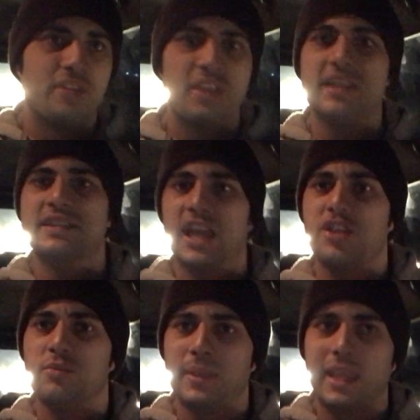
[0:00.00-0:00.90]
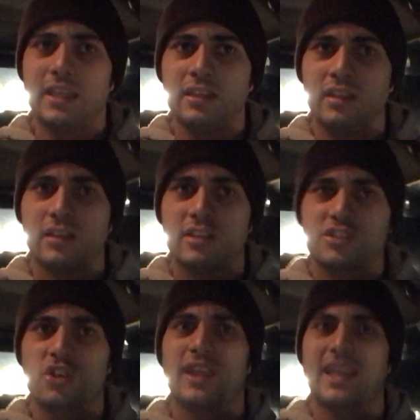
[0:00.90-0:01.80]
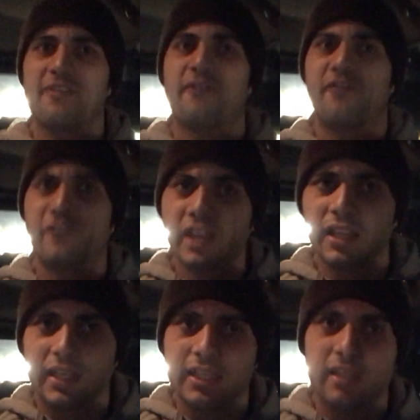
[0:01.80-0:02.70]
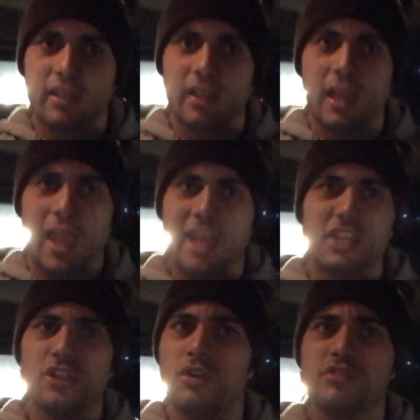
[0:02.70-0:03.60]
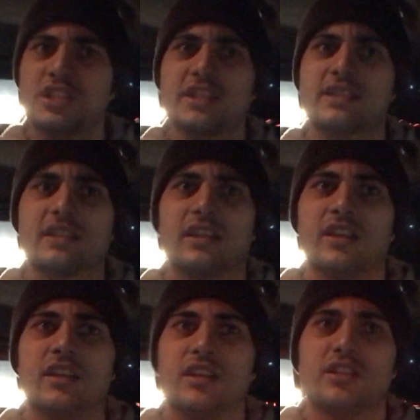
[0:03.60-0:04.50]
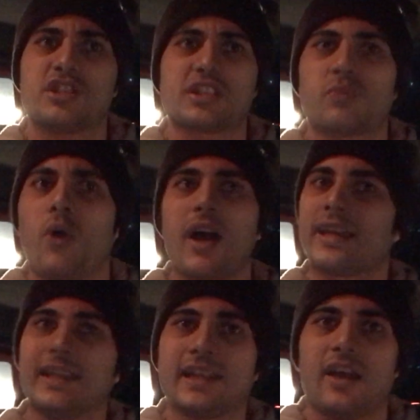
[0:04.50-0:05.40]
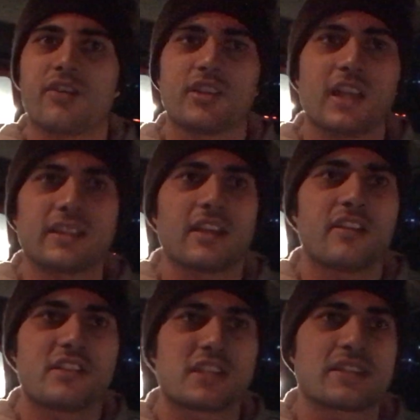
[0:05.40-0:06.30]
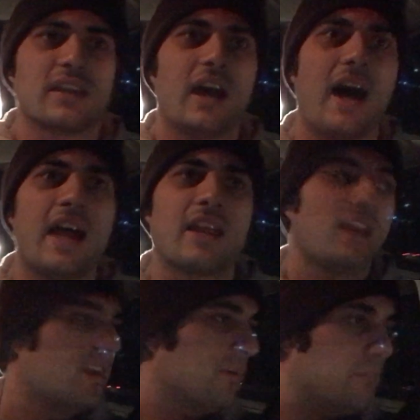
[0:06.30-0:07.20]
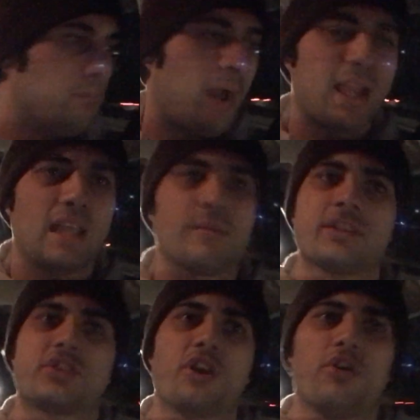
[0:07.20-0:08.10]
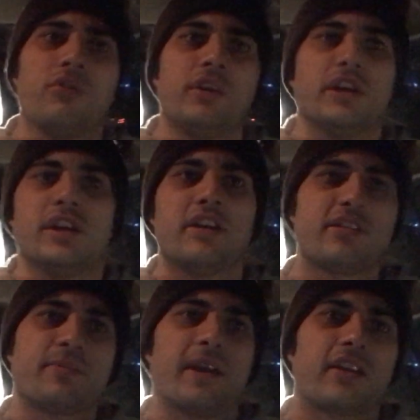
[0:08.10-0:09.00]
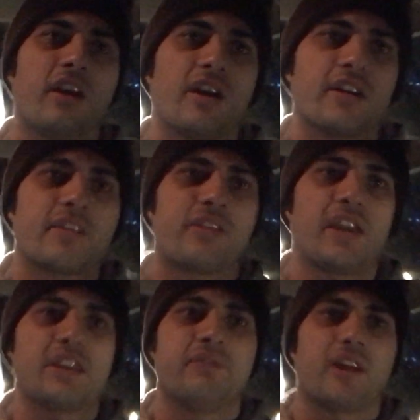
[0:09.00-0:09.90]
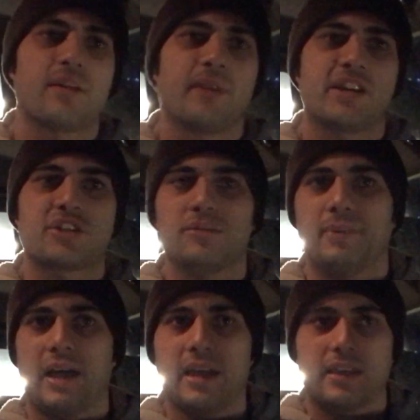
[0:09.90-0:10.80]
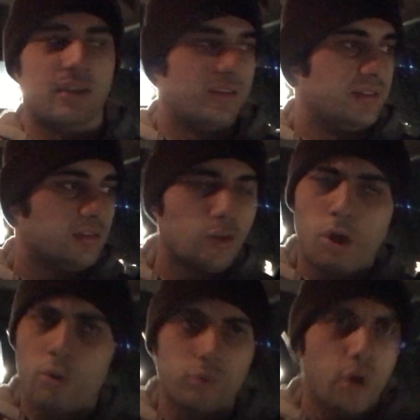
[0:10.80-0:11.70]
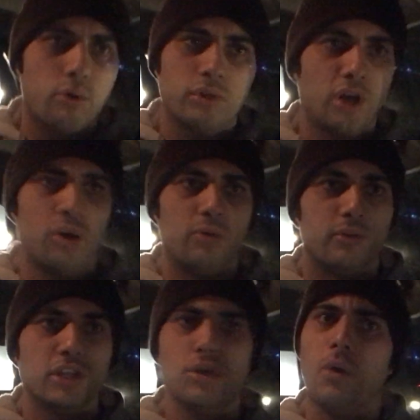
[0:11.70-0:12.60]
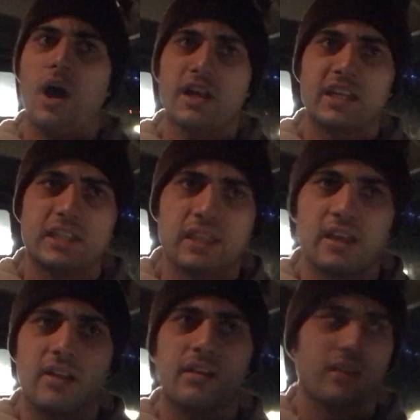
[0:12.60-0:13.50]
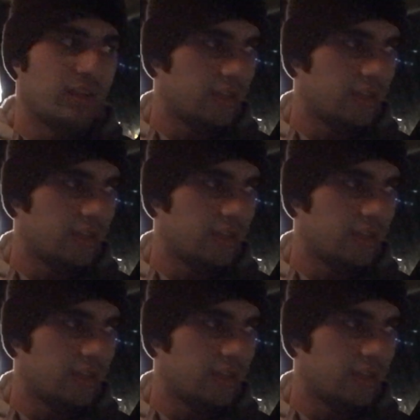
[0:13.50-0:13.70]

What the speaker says: things that you mean so they can feel it, and you don't just walk in and out. You're not there to just, hi, my name is Joe, here's my card, thank you very much, goodbye. No, no, no. You walk in there